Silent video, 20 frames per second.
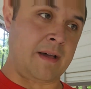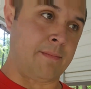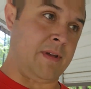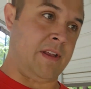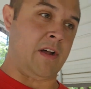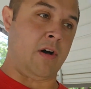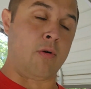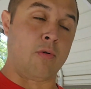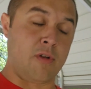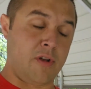I
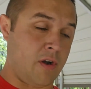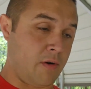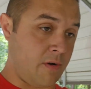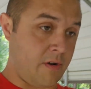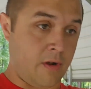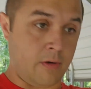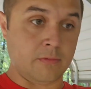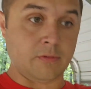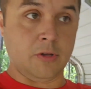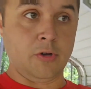mean, on and on
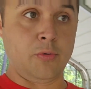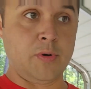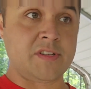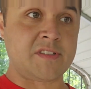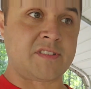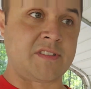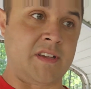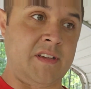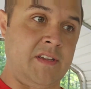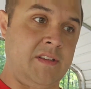and on.
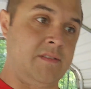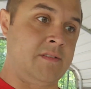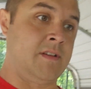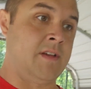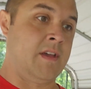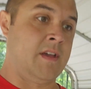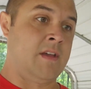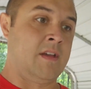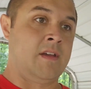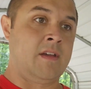Lewis Seen,
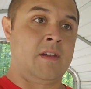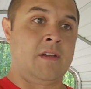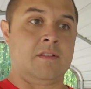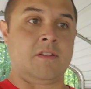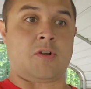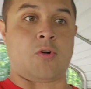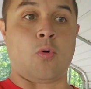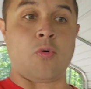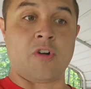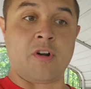
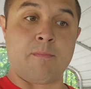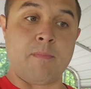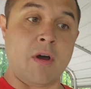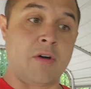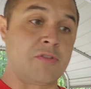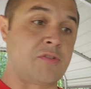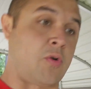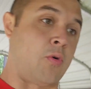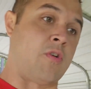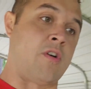
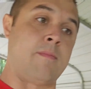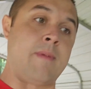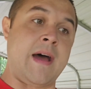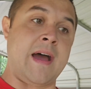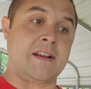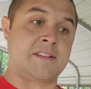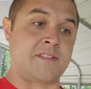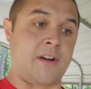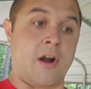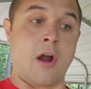both
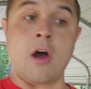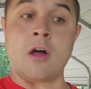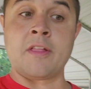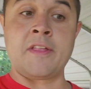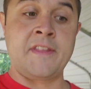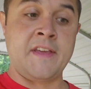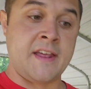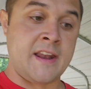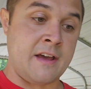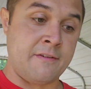cornerbacks. They're all
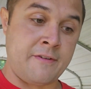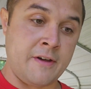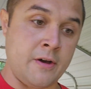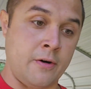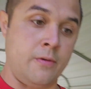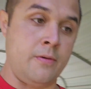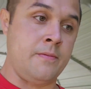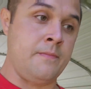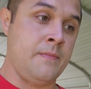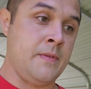in the
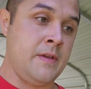NFL.